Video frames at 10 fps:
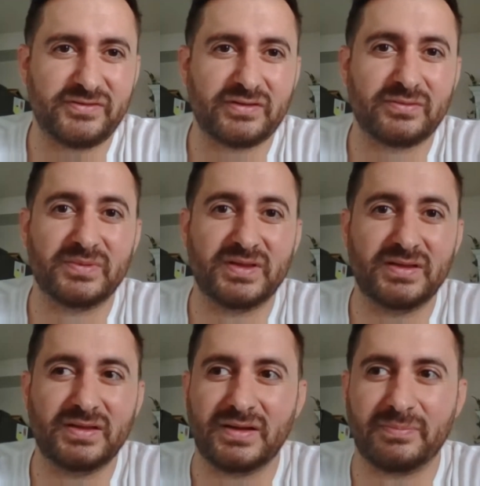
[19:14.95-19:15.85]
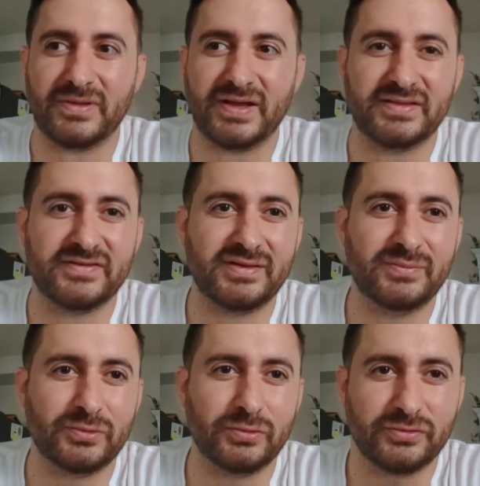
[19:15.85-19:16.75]
So you have to be applying the
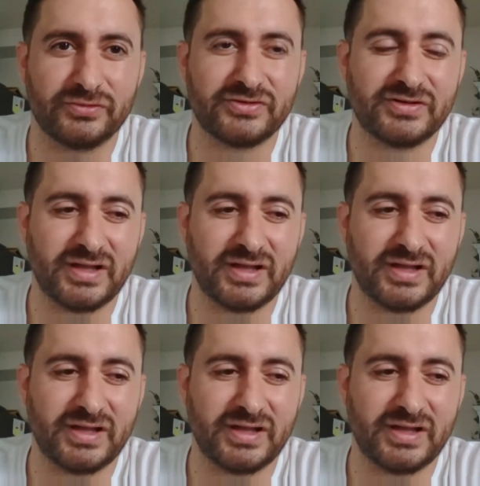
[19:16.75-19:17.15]
same rules